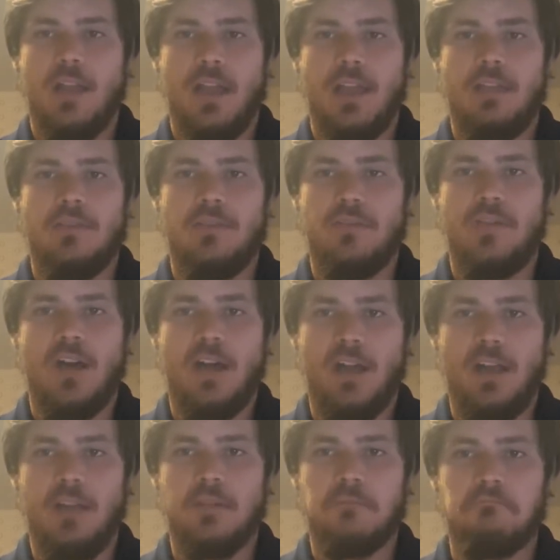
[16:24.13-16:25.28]
and
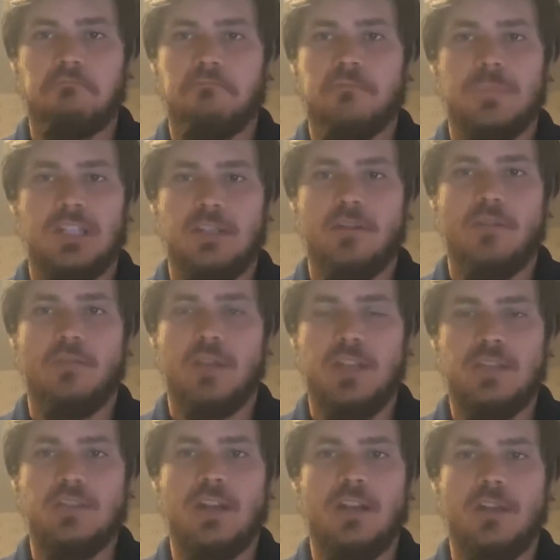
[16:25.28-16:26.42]
thought,
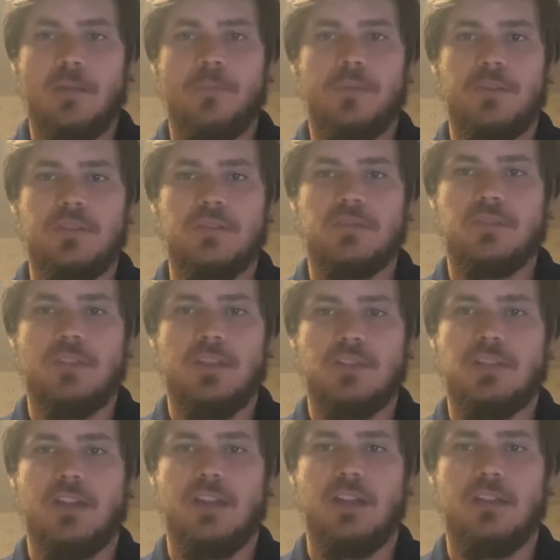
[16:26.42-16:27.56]
he's not helping us. He's
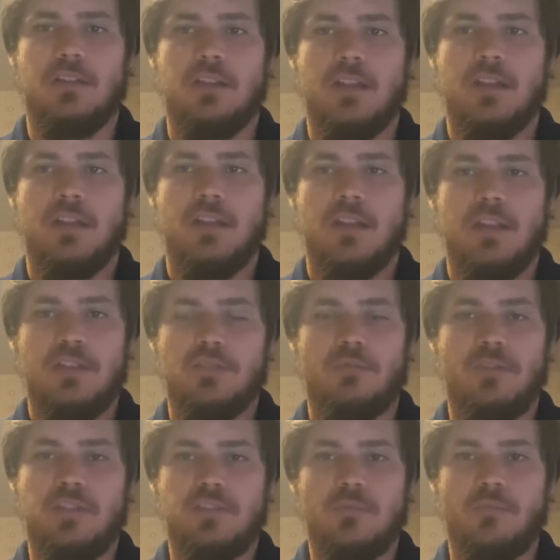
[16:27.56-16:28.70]
the
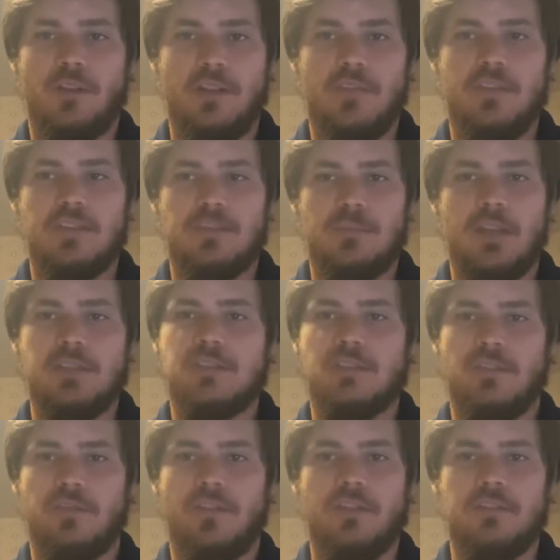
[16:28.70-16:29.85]
reason we're in this mess in
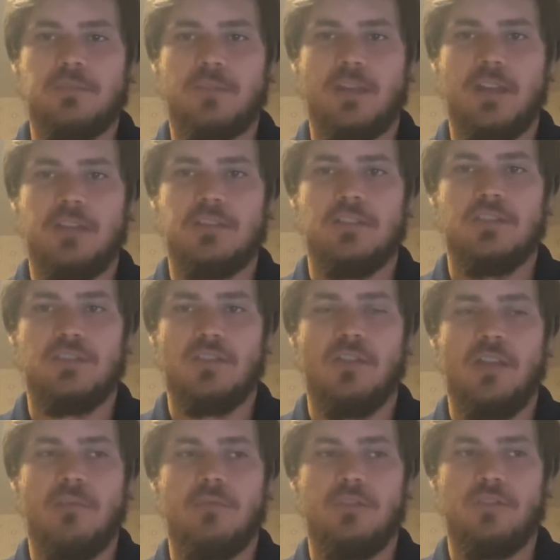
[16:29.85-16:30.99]
the first place. And so
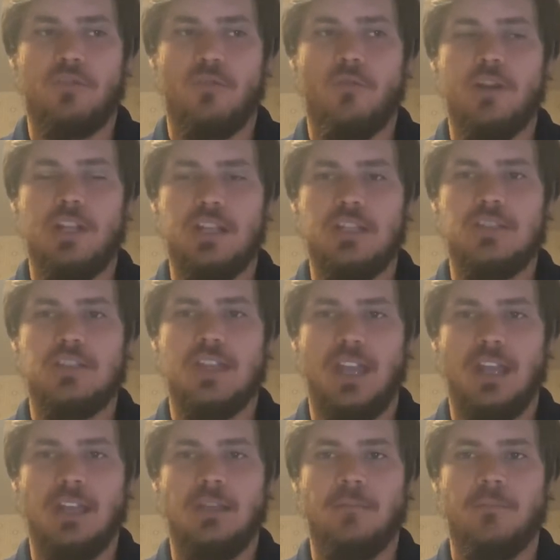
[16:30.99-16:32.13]
they would coin his
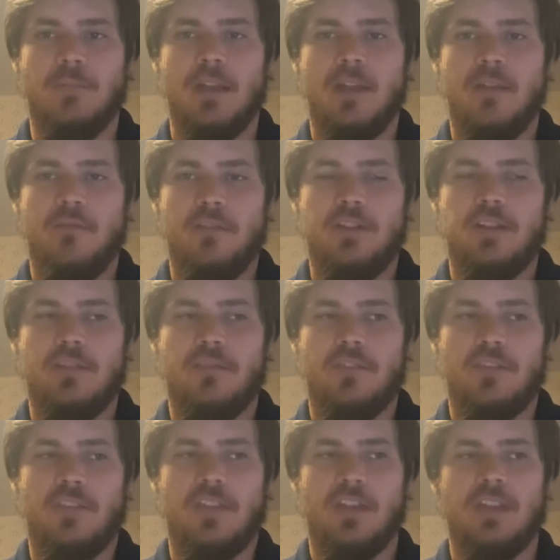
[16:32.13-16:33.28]
name for
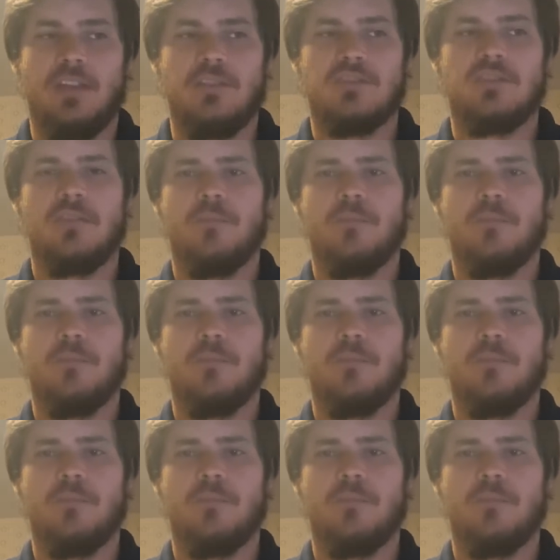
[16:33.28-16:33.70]
different things.